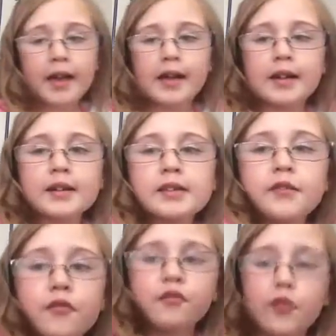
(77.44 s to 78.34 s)
And
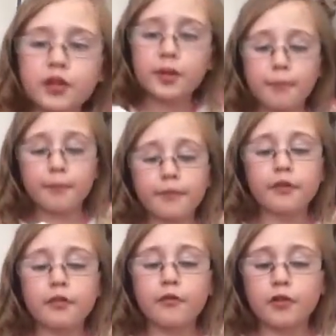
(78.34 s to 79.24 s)

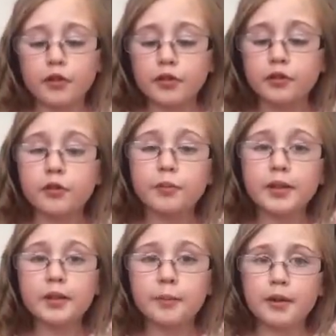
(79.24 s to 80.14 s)
to
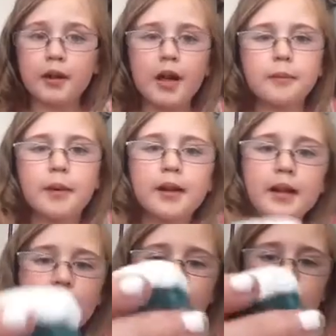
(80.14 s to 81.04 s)
complete the meal, I made
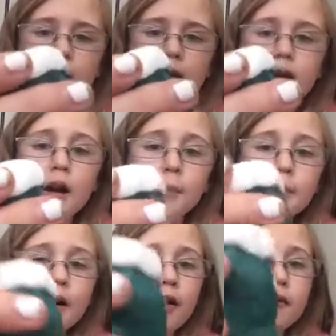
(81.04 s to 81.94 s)
a
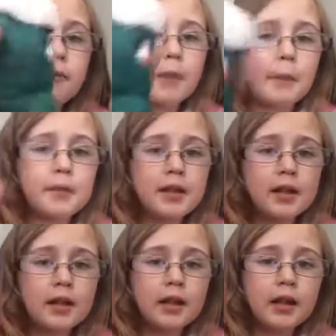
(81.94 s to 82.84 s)
cup of Pepsi.